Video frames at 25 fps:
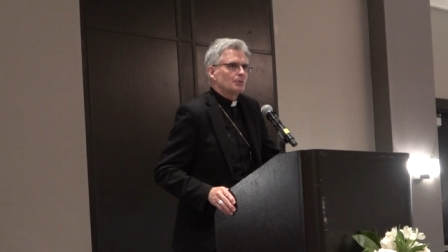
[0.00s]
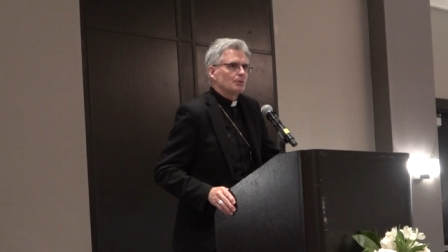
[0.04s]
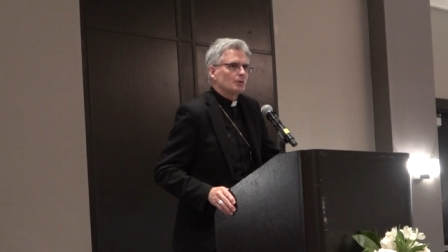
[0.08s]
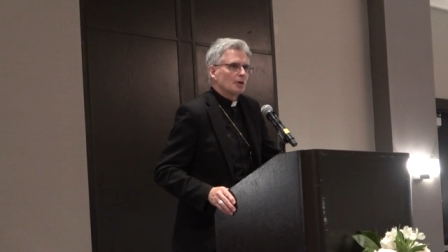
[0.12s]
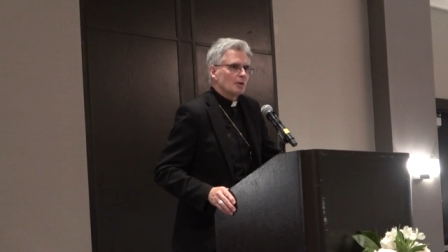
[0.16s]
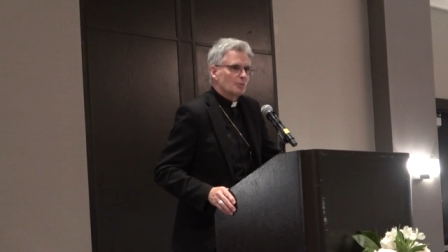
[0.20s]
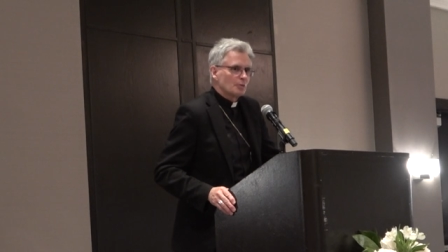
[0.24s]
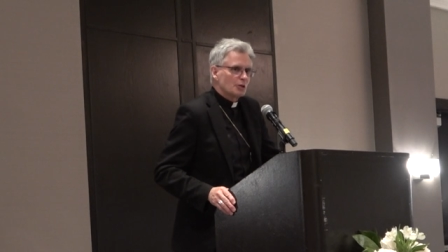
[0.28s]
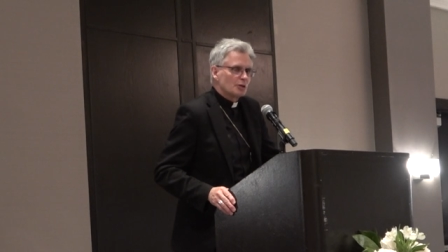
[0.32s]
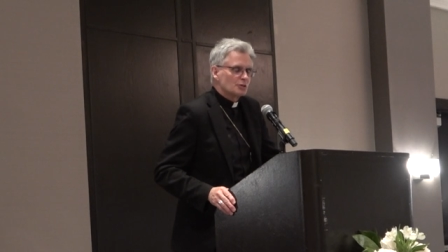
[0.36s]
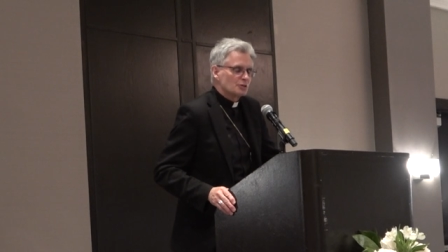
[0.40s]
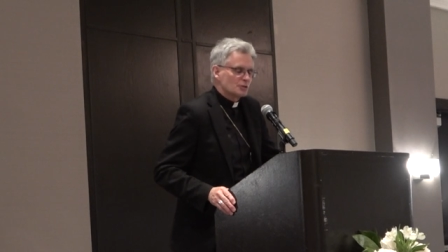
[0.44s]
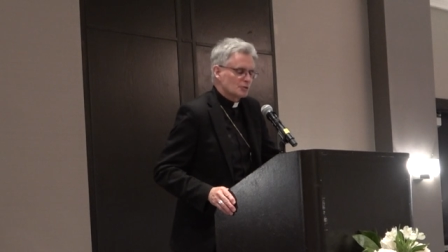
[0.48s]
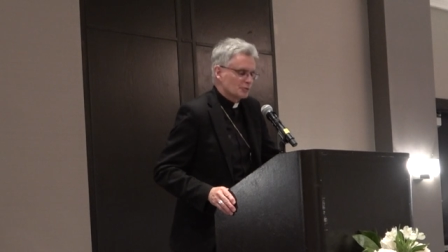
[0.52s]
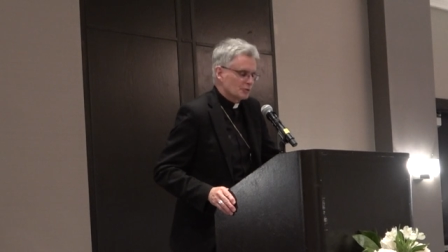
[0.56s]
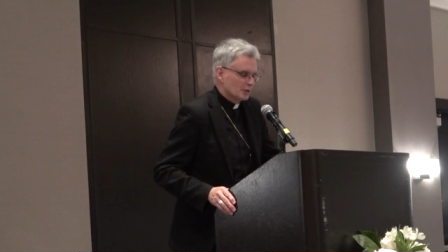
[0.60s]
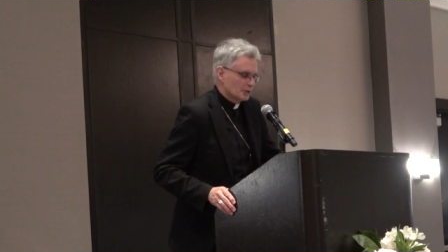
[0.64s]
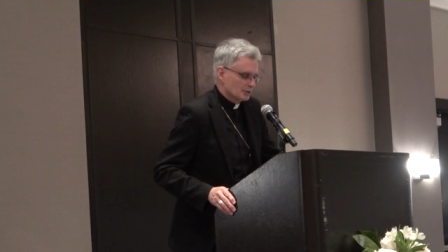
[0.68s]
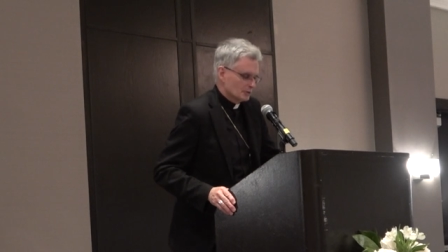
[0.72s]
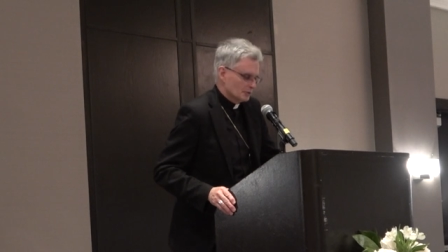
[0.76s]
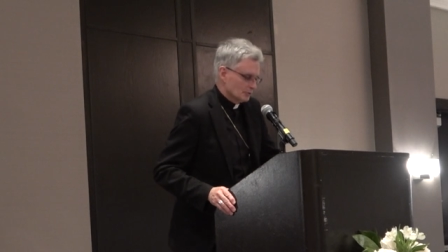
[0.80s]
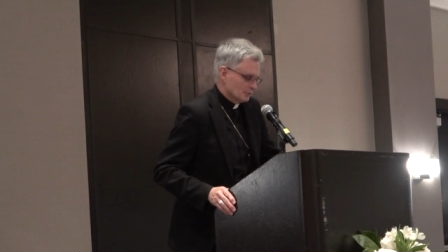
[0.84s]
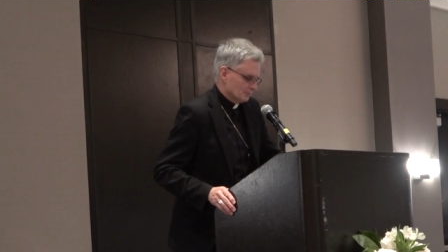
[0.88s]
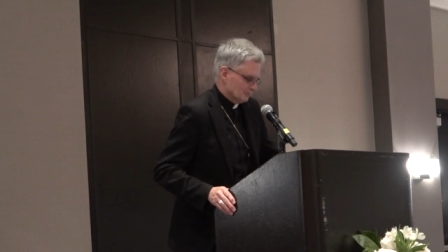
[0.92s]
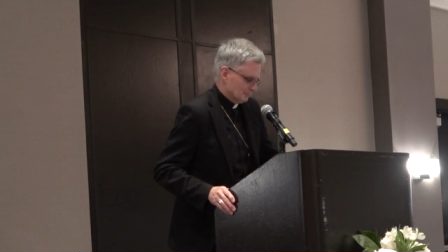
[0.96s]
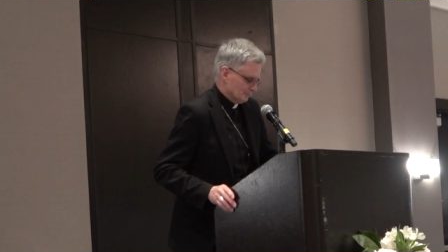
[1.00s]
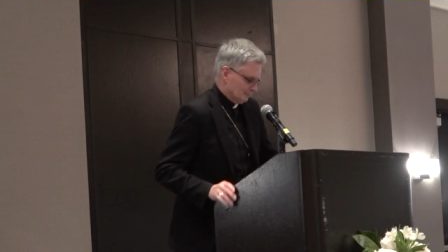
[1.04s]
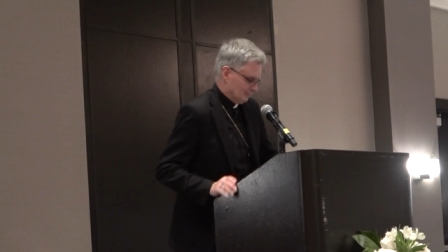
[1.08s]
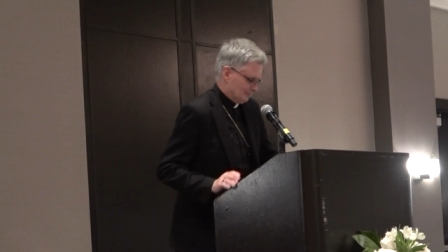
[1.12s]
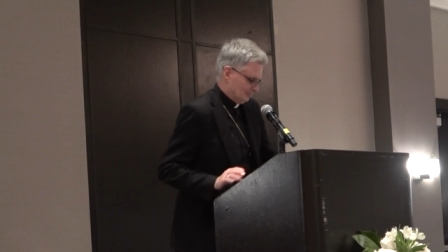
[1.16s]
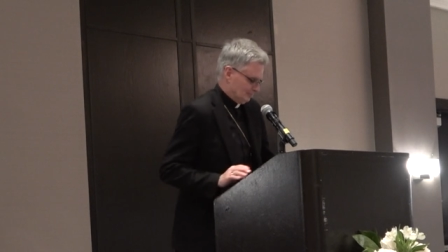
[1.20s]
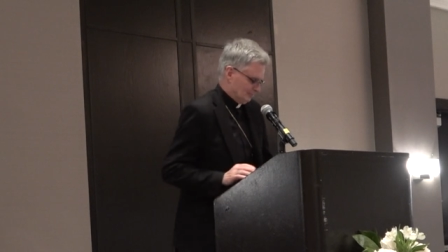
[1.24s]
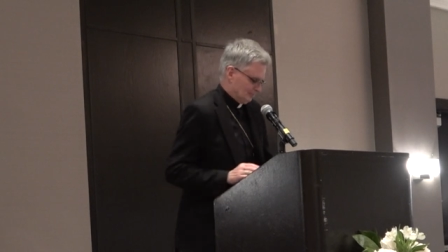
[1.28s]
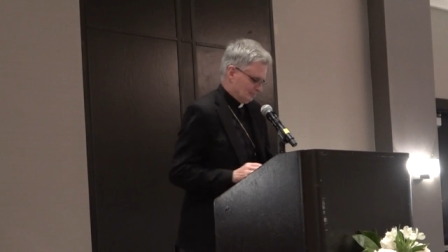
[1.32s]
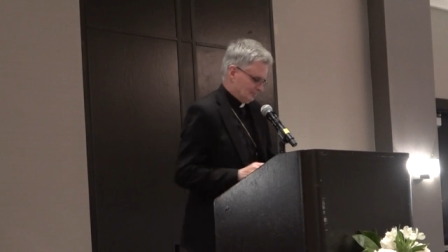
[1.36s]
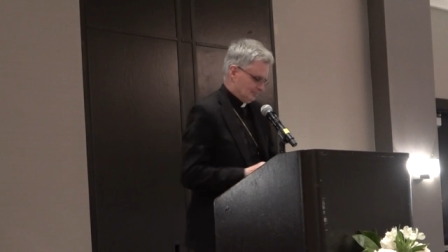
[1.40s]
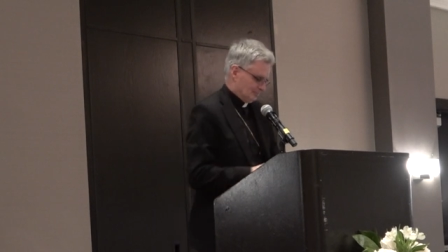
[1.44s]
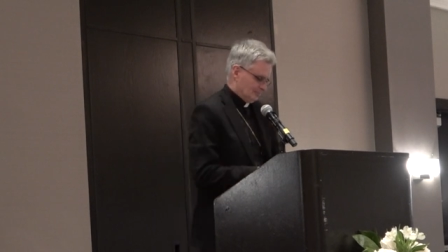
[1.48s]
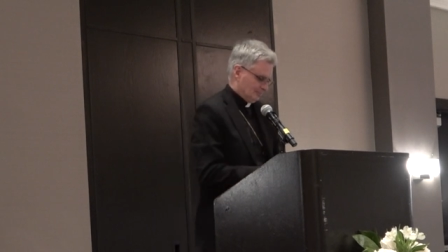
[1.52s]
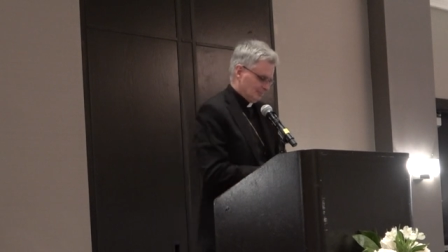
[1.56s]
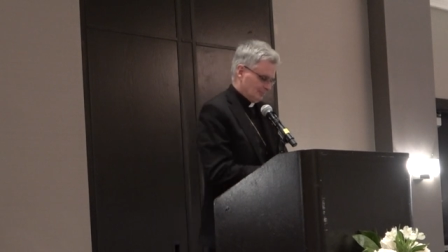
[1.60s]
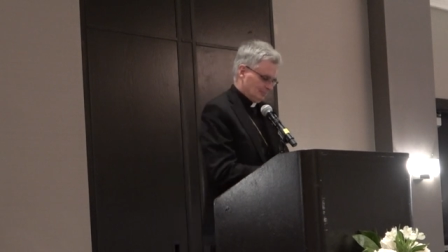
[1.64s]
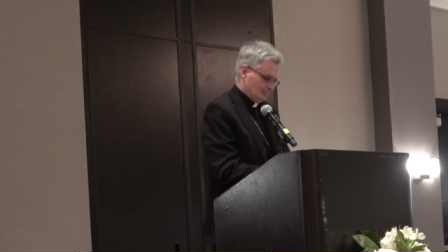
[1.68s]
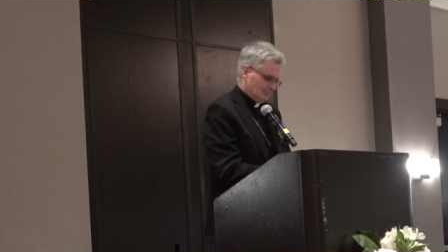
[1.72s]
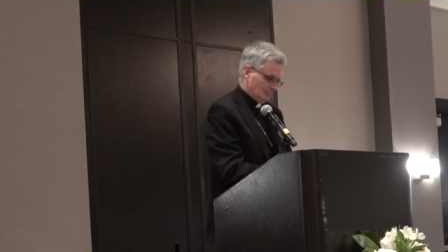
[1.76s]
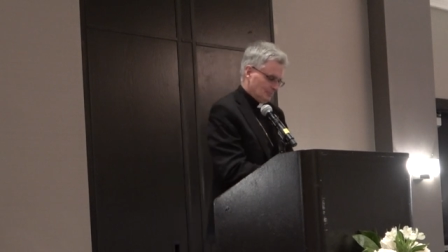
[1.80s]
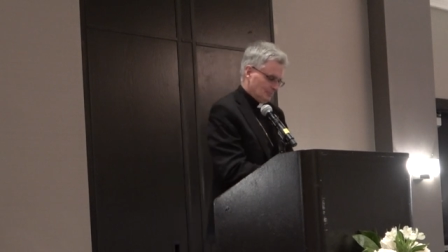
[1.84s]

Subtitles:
God bless and thank